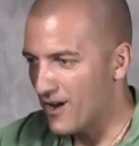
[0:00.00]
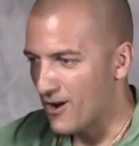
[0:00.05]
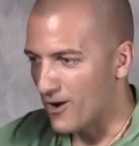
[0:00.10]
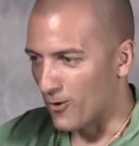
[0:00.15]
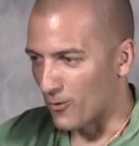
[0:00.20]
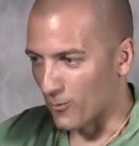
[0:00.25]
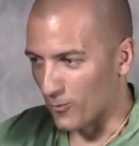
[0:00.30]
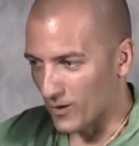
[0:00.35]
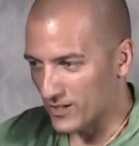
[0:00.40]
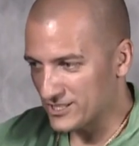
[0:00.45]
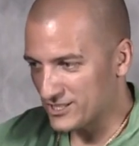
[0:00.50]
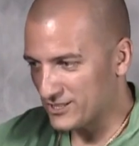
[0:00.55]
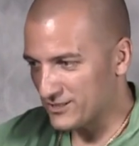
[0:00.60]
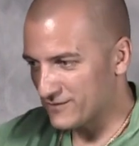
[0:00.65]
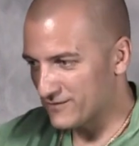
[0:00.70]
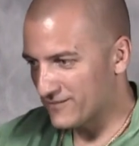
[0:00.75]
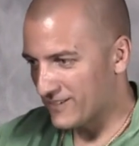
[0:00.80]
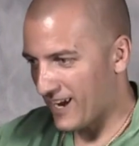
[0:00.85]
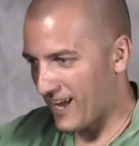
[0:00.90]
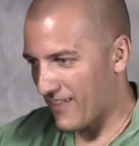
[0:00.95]
Once you've
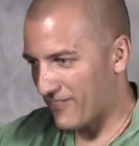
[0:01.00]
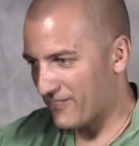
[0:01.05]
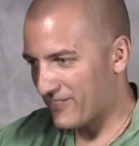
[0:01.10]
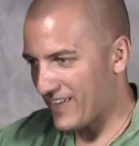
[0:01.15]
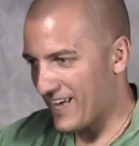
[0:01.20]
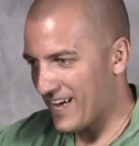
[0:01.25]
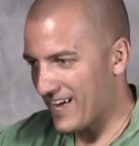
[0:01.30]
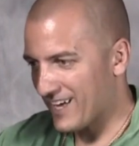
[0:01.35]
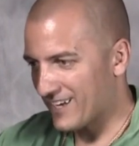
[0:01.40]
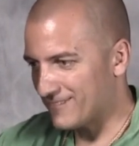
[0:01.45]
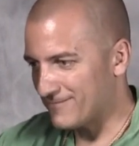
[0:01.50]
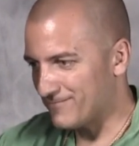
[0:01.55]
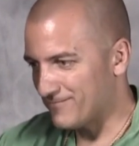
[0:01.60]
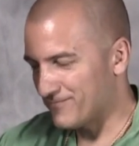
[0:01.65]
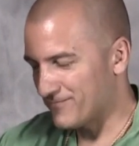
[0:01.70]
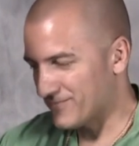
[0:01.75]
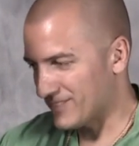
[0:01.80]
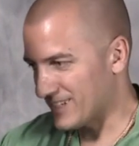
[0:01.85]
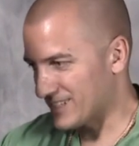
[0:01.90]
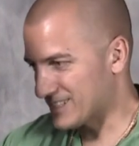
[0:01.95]
got that,
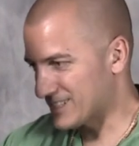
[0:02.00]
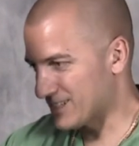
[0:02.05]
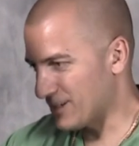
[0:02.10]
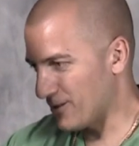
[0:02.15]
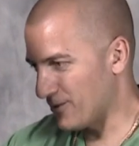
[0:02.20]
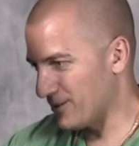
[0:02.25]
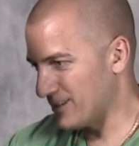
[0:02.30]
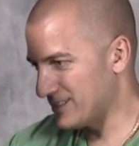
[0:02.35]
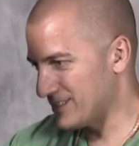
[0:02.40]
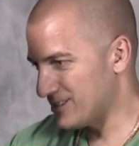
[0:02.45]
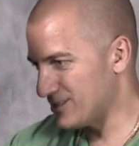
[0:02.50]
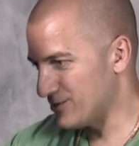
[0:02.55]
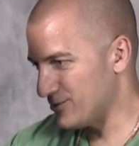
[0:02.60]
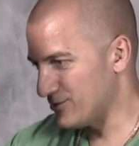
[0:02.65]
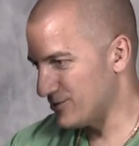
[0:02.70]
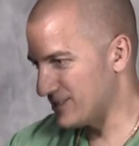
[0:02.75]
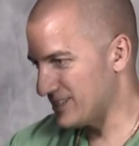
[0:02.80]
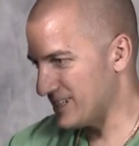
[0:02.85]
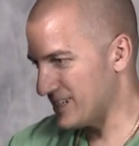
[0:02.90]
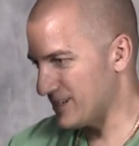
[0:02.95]
let's go into
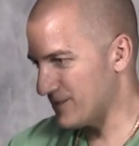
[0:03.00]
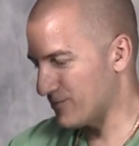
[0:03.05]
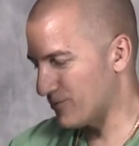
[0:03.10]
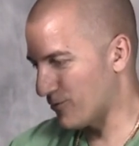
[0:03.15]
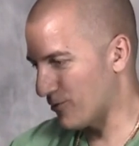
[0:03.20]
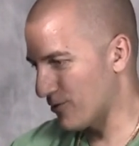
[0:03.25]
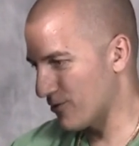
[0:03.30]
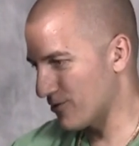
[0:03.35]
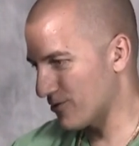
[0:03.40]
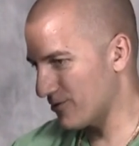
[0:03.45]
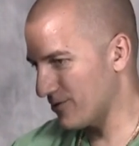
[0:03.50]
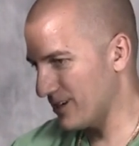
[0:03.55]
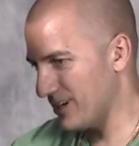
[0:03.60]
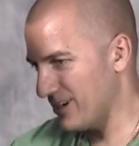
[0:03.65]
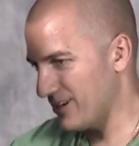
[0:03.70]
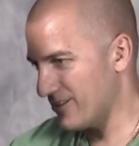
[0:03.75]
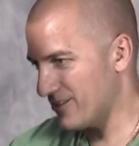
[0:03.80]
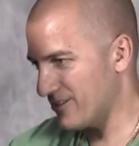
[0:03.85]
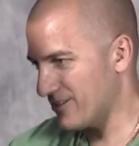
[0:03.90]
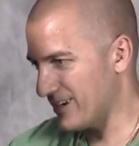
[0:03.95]
TIA Portal
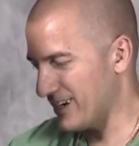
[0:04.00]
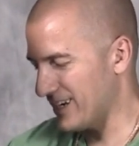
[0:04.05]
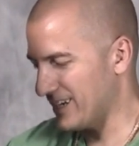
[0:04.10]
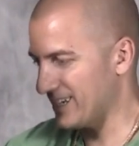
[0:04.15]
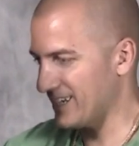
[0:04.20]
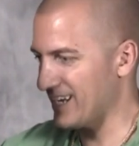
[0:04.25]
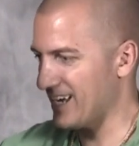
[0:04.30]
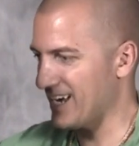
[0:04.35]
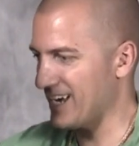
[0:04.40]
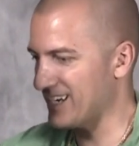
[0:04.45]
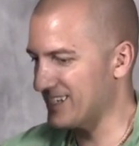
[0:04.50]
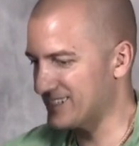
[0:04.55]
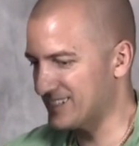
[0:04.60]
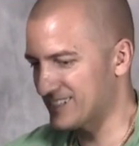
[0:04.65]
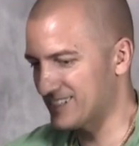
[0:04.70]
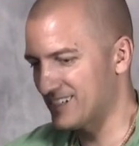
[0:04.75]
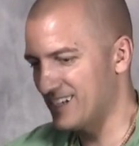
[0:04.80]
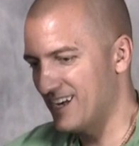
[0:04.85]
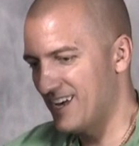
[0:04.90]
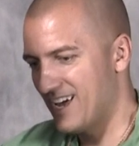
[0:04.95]
here, hit
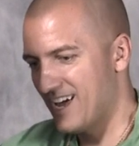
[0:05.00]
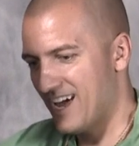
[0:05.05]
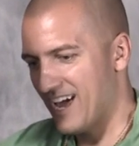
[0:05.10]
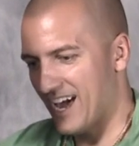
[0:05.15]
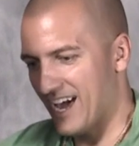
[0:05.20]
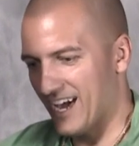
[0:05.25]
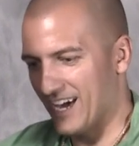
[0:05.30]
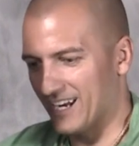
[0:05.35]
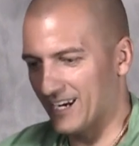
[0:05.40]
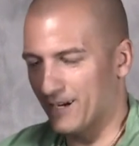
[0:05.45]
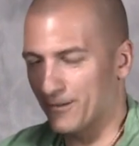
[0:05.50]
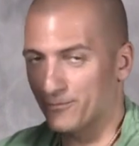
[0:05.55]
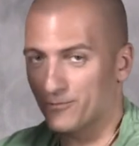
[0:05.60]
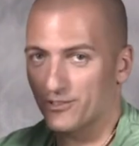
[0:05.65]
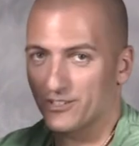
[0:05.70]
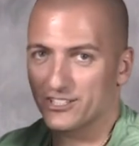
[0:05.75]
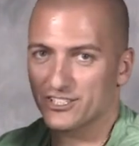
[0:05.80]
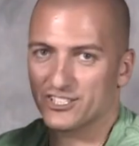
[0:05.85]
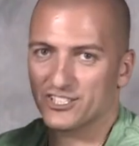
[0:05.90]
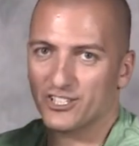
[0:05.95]
yes, and I'm going
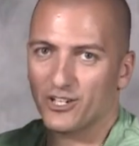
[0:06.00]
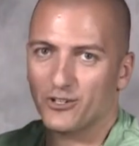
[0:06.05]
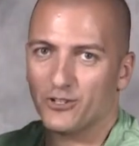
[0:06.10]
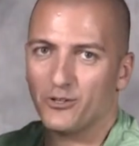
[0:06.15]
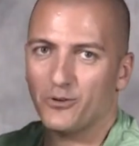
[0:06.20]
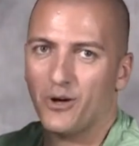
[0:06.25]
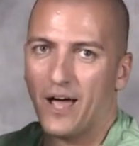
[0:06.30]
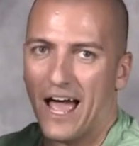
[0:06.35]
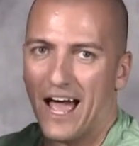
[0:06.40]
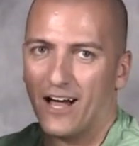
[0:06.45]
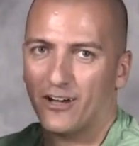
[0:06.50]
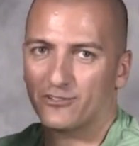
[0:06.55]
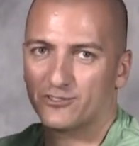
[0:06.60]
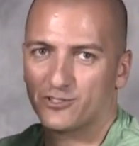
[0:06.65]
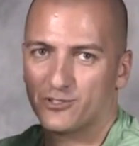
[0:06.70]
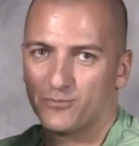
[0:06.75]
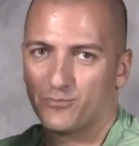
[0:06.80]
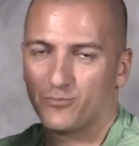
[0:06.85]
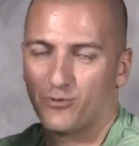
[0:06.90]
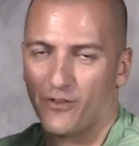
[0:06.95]
to show you how to
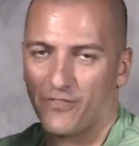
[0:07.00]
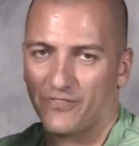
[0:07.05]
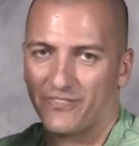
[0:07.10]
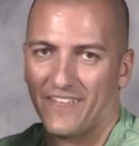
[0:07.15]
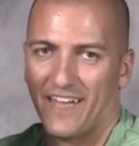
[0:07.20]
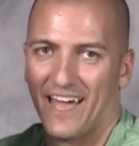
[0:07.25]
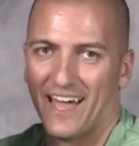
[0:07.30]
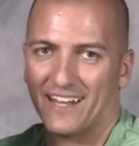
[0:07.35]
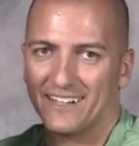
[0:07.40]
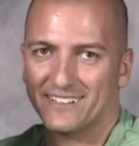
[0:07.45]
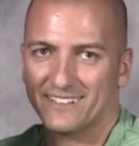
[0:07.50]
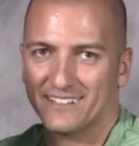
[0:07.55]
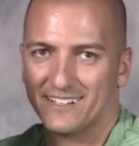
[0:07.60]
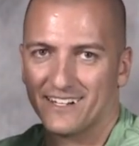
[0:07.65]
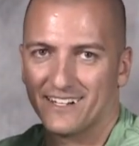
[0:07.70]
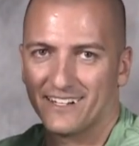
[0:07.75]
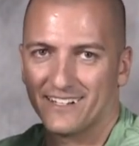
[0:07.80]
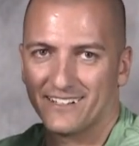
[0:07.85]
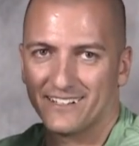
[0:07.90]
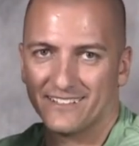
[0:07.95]
put that
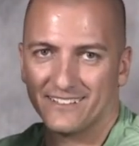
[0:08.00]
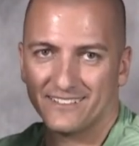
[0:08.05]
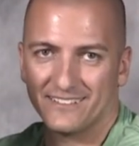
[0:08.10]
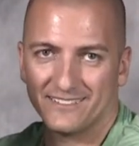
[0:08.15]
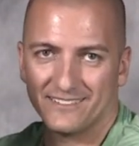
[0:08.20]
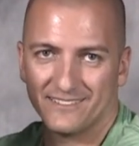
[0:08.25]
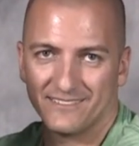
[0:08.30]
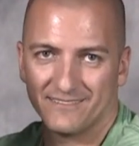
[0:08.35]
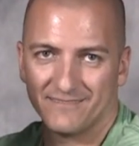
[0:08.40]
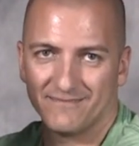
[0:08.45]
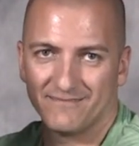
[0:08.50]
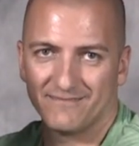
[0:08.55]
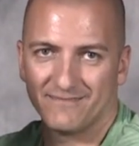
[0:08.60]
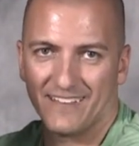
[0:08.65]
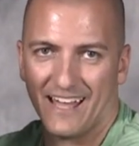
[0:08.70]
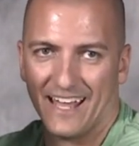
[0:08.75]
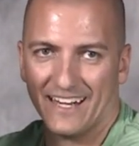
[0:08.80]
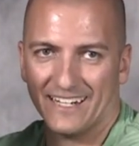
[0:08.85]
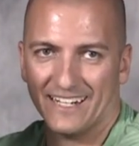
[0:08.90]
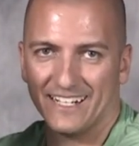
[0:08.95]

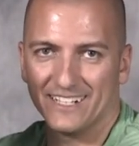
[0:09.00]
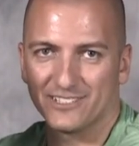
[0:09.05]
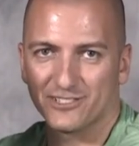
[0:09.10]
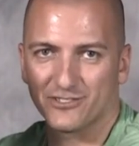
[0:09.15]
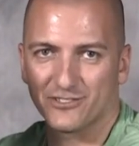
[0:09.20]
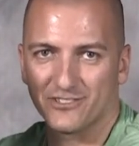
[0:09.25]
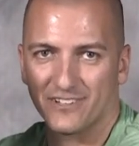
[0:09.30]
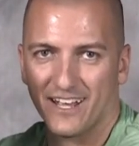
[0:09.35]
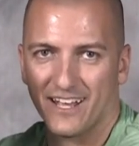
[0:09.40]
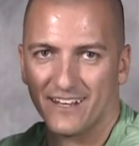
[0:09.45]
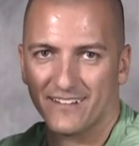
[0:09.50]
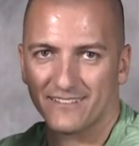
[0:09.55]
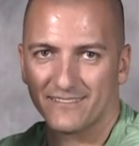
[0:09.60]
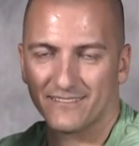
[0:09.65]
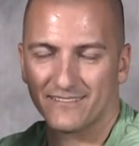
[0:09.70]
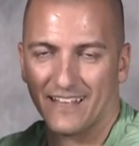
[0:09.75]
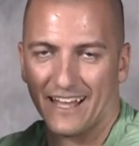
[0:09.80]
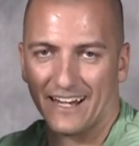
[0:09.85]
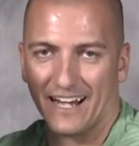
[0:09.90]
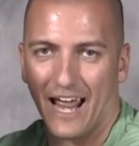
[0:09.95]

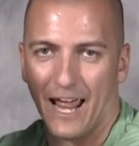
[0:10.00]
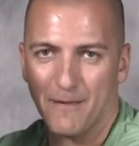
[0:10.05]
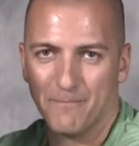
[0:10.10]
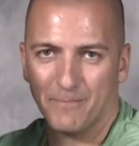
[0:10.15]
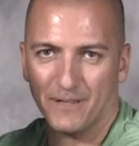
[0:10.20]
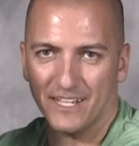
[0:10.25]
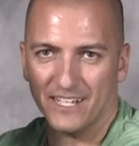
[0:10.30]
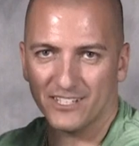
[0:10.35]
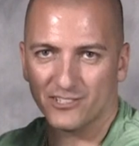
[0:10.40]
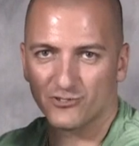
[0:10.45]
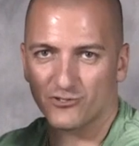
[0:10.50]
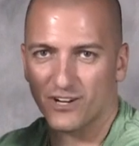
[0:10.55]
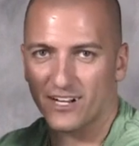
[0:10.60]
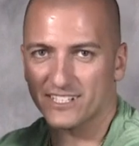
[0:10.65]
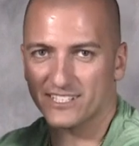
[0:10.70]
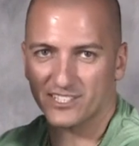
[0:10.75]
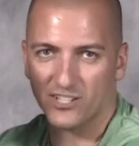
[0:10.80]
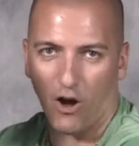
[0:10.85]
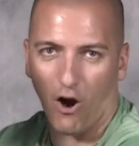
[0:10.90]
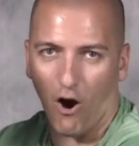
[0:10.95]
IP
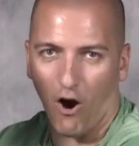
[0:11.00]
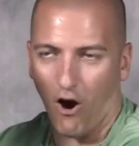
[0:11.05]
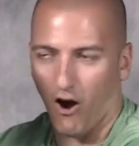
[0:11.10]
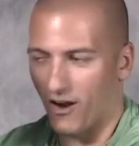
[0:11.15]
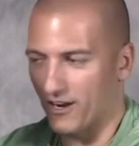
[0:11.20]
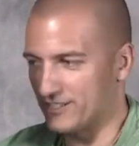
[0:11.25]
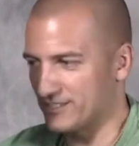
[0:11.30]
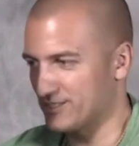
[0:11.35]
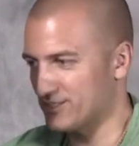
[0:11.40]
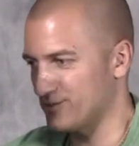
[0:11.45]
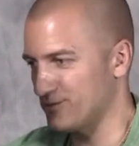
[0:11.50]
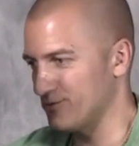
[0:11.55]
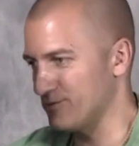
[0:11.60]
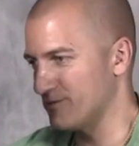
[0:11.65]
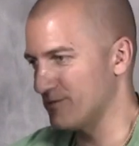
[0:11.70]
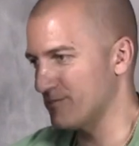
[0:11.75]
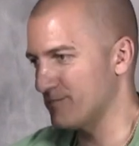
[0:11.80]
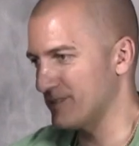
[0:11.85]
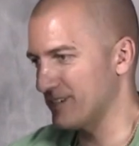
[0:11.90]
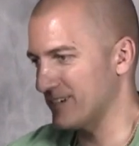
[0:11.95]
address onto the
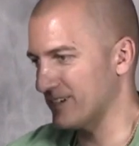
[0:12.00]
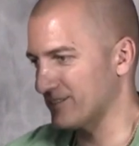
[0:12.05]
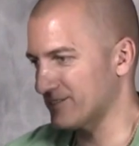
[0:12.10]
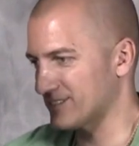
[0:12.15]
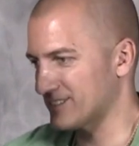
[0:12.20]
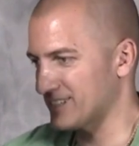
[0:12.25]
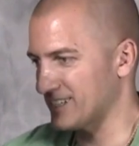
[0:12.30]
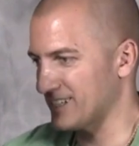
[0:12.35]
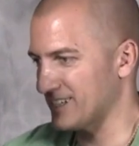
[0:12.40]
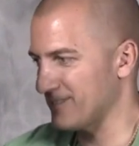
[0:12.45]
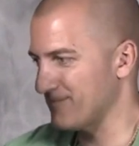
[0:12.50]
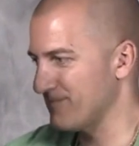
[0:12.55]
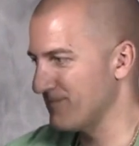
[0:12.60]
PLC.